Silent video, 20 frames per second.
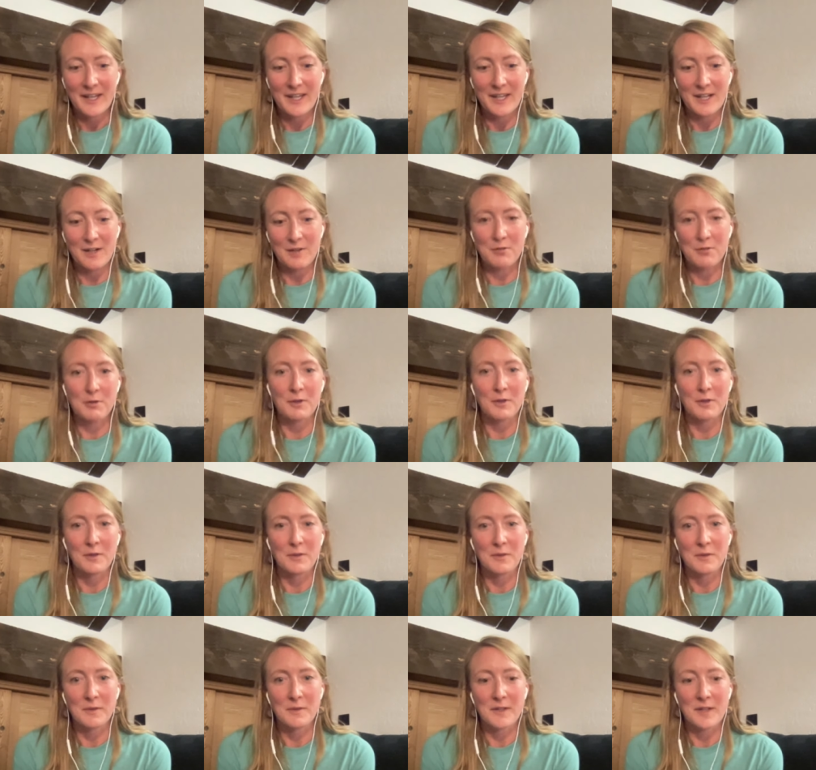in a
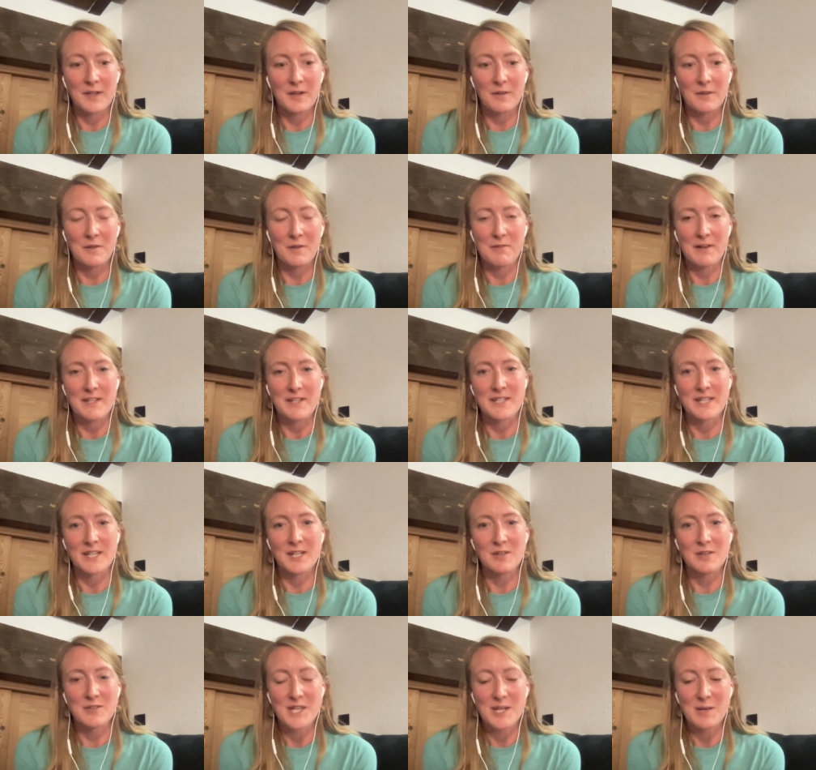crew, you know, in a race
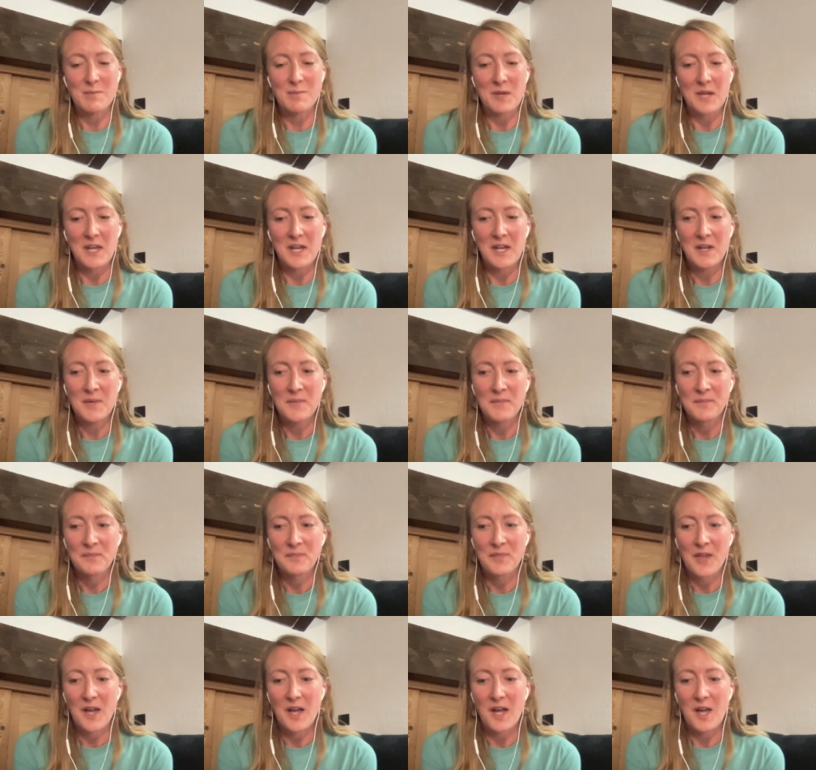like UTMB,
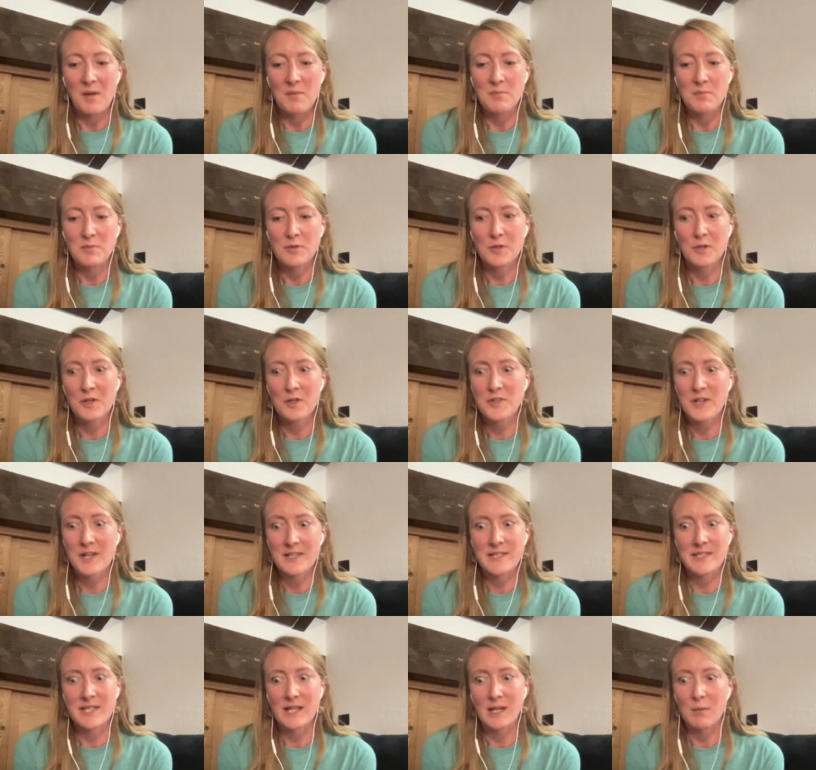Tour de
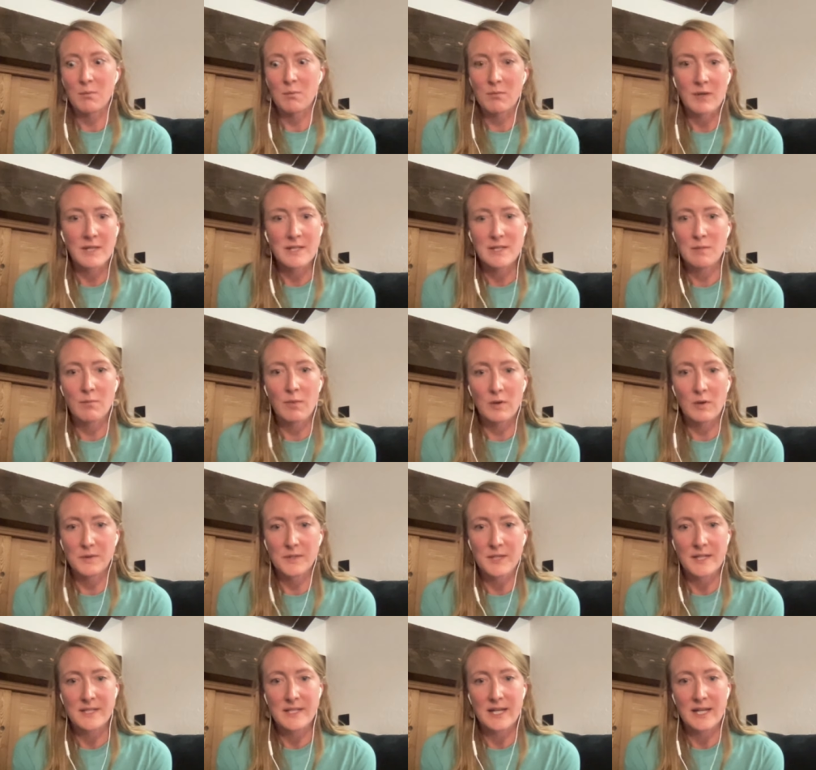Jeans is like a
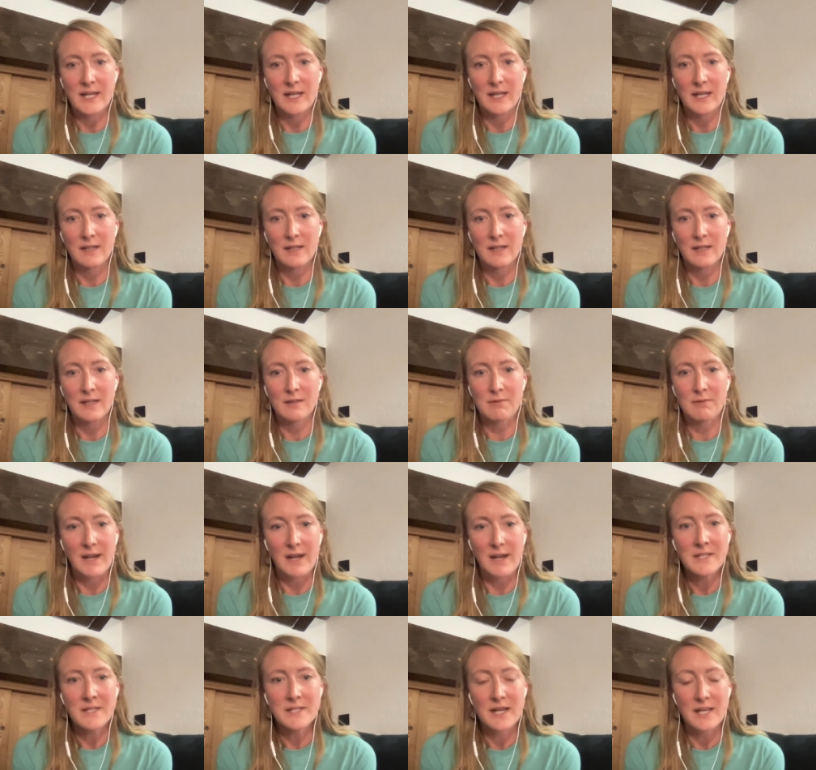multi-day
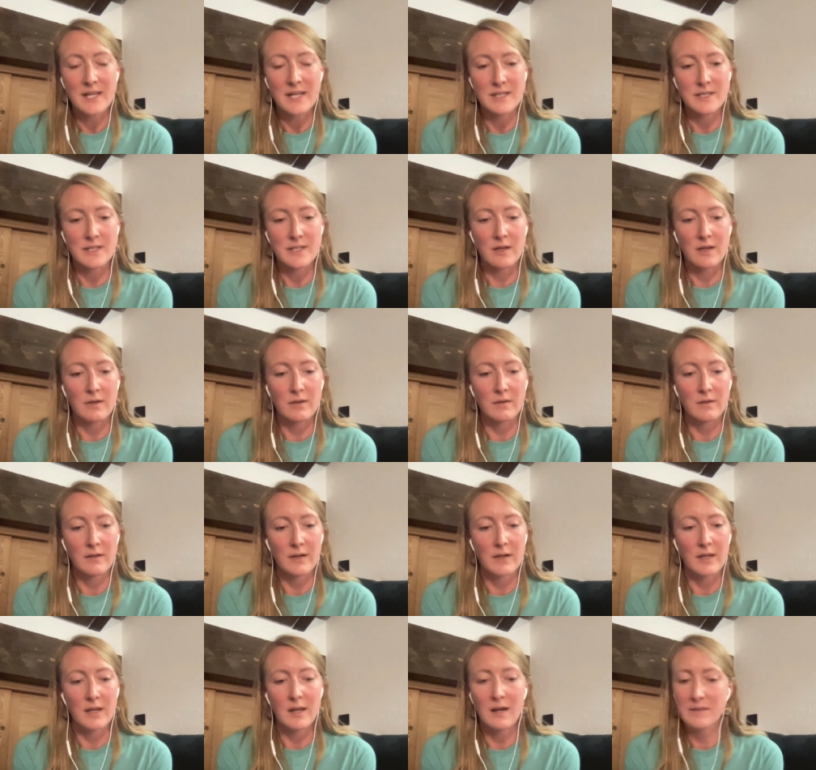race. And so,
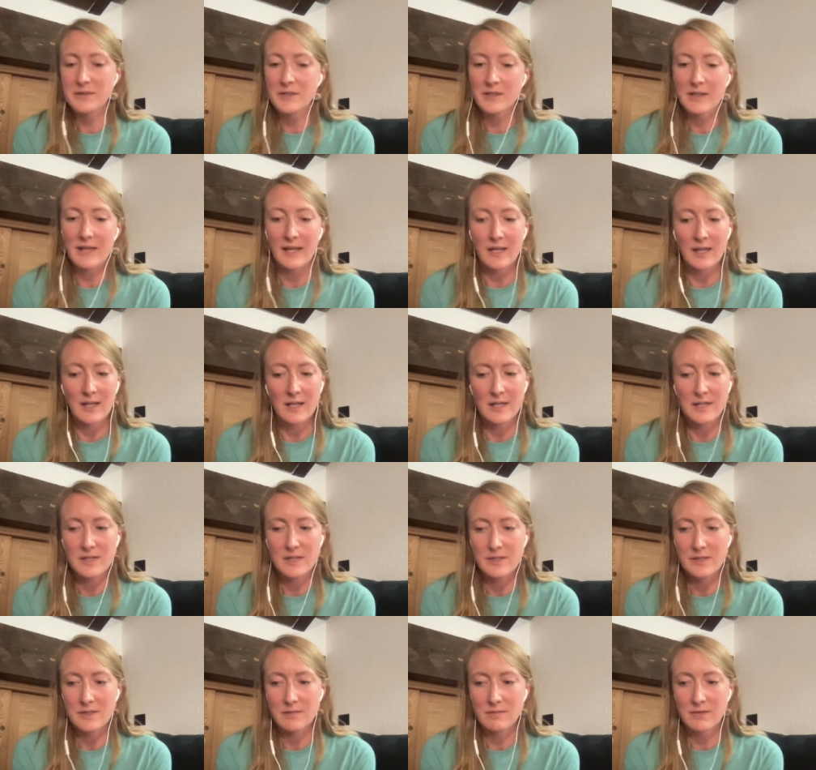and also like
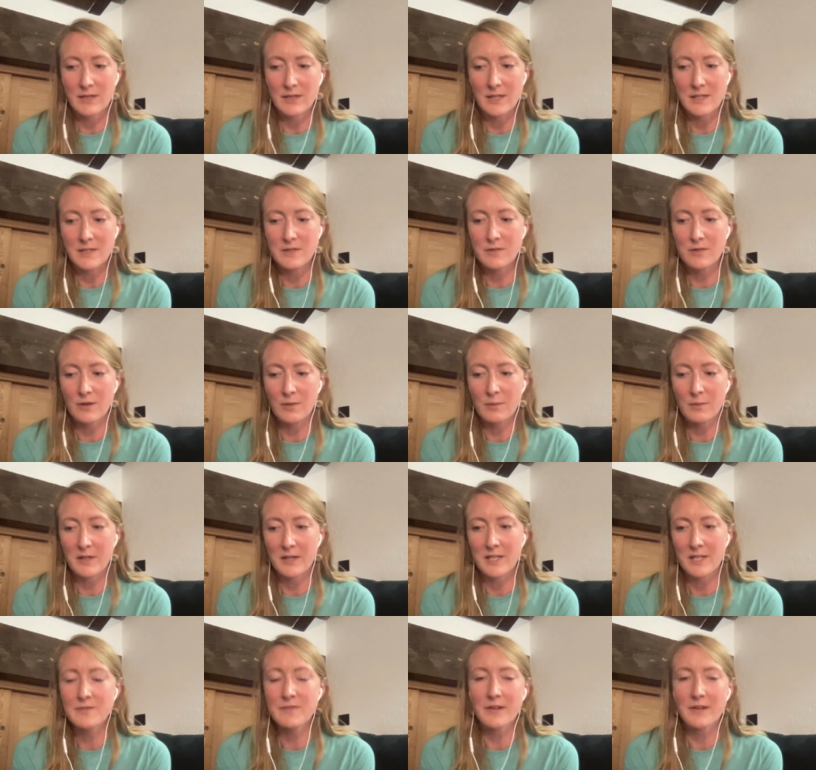he's
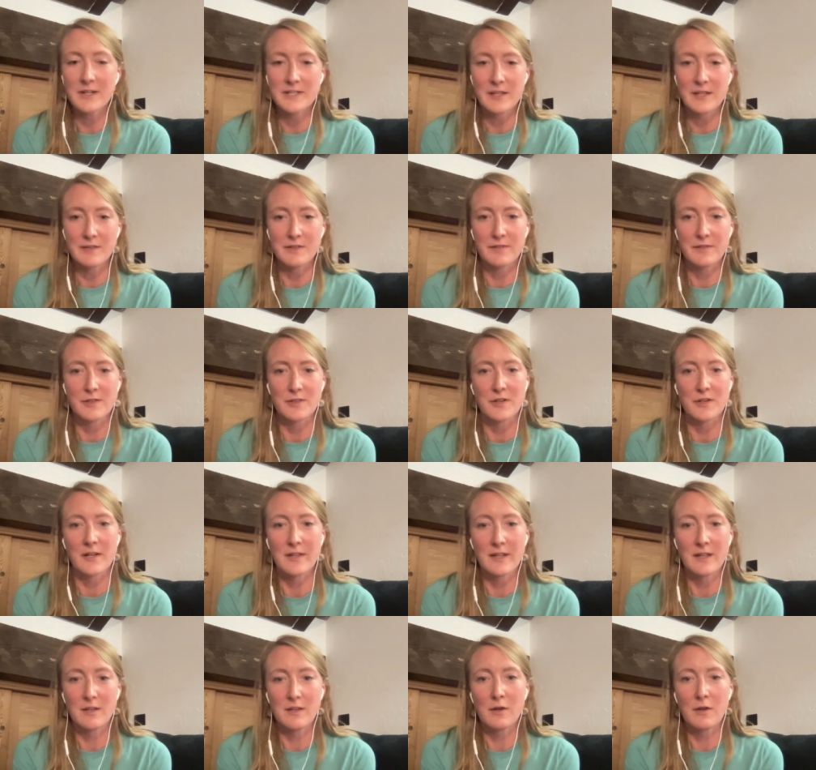very self-sufficient. I
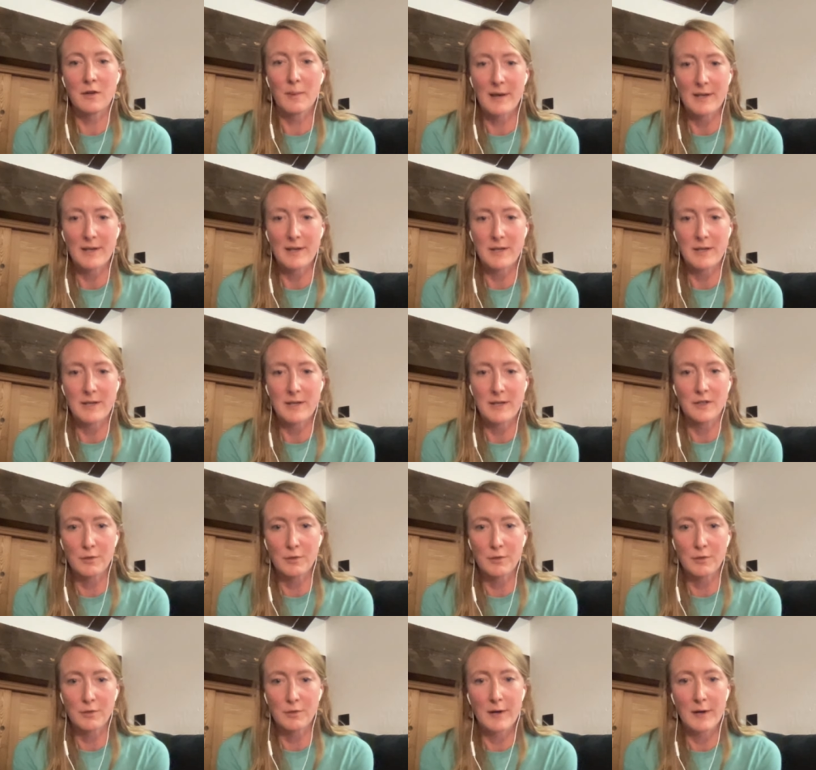think your
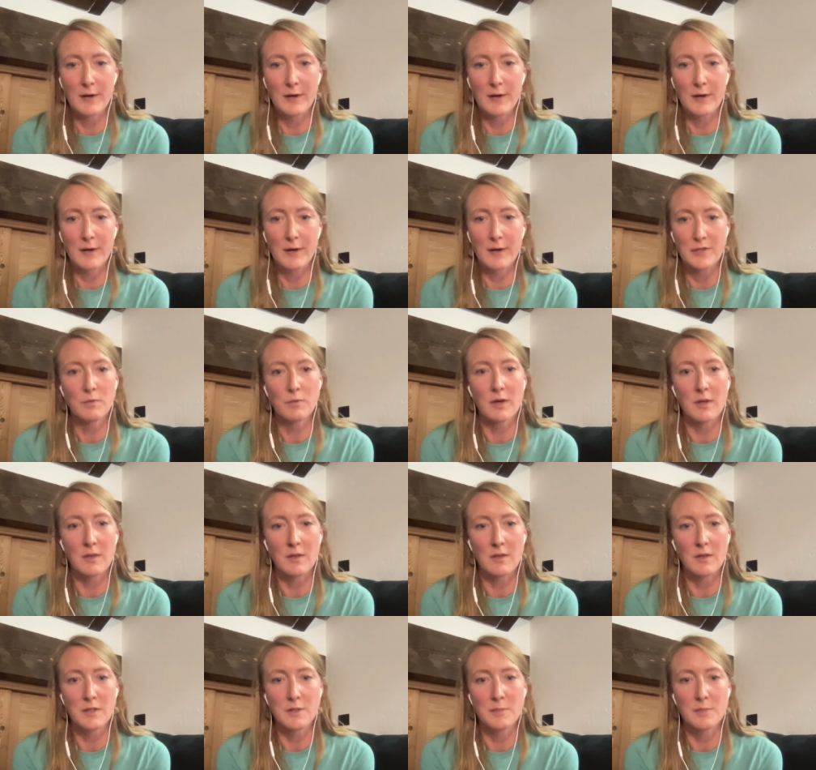crew is one of
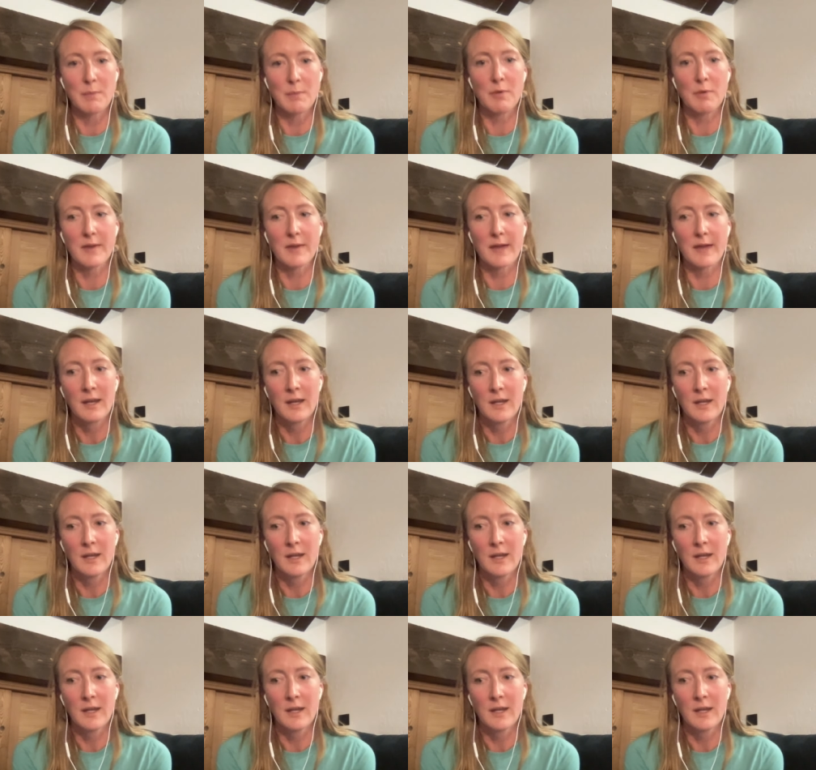those people that